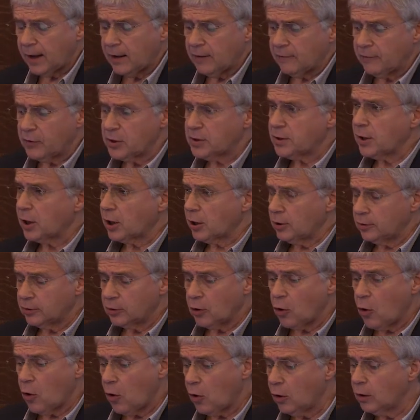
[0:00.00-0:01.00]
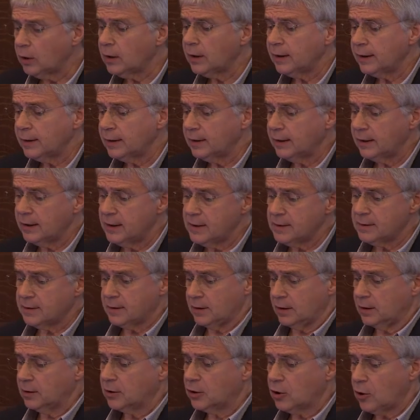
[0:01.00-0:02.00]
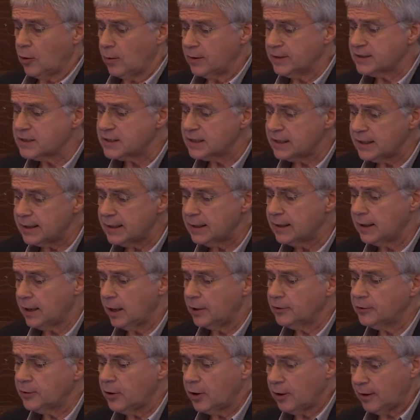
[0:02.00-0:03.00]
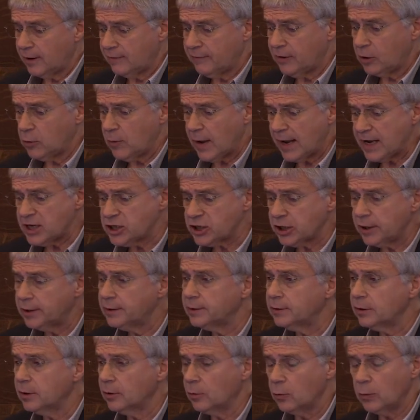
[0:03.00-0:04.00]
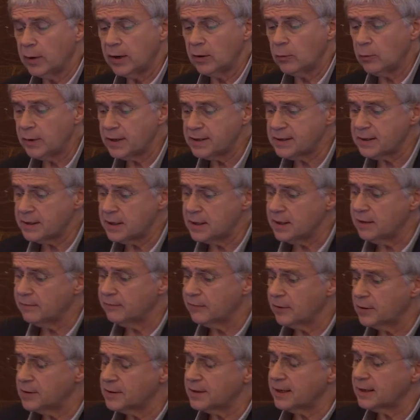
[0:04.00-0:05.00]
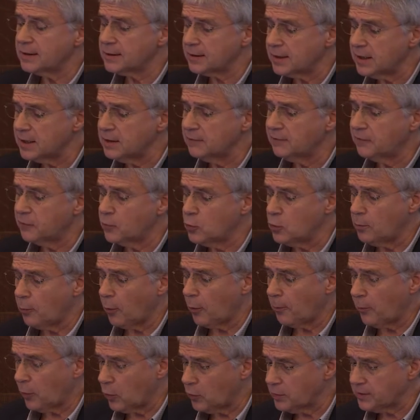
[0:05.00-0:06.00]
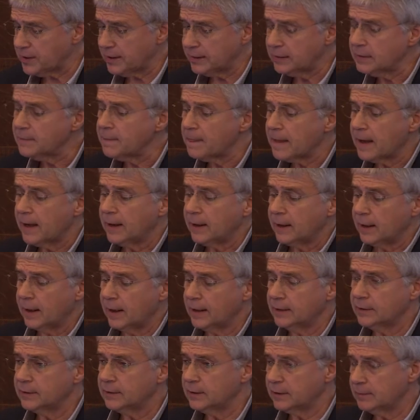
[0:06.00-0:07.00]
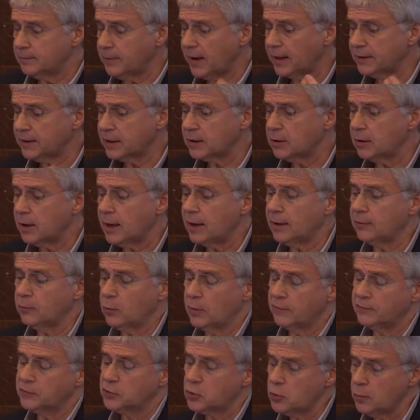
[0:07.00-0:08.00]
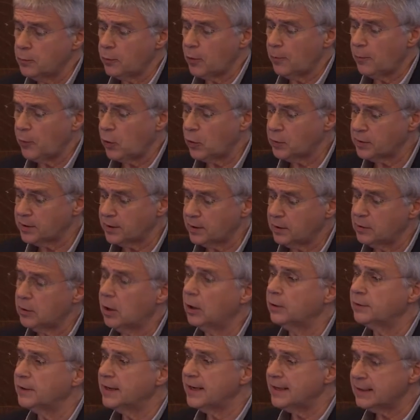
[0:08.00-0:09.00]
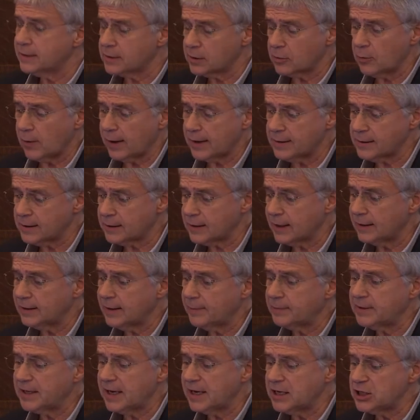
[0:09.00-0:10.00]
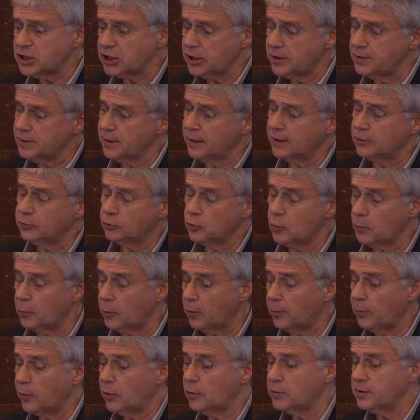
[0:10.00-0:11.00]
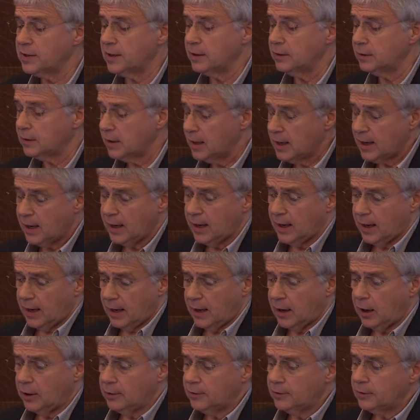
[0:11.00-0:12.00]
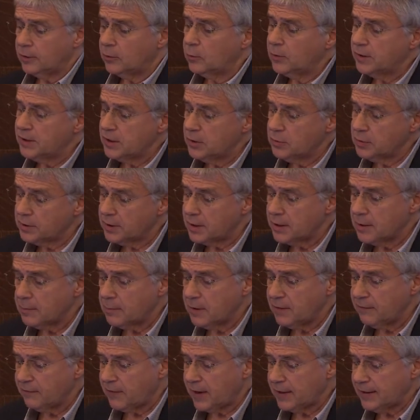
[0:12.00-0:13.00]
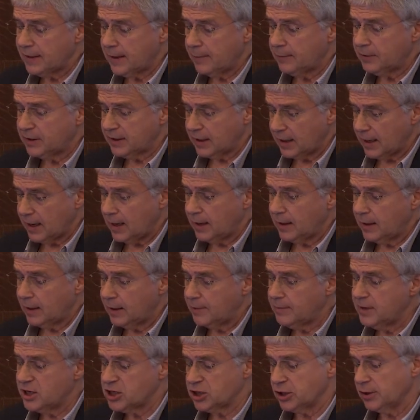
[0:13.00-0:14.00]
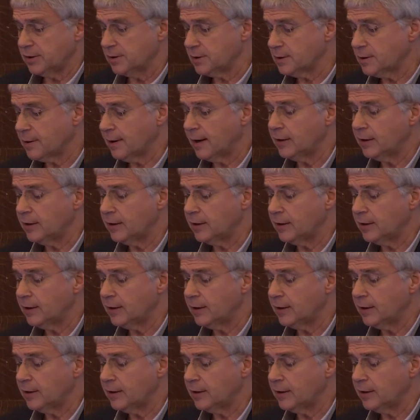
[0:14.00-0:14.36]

The second call is currently under evaluation. We receive 16 full proposals, and in particular with 2 proposals on heat stress adaptation and 2 proposals on reducing methane emissions.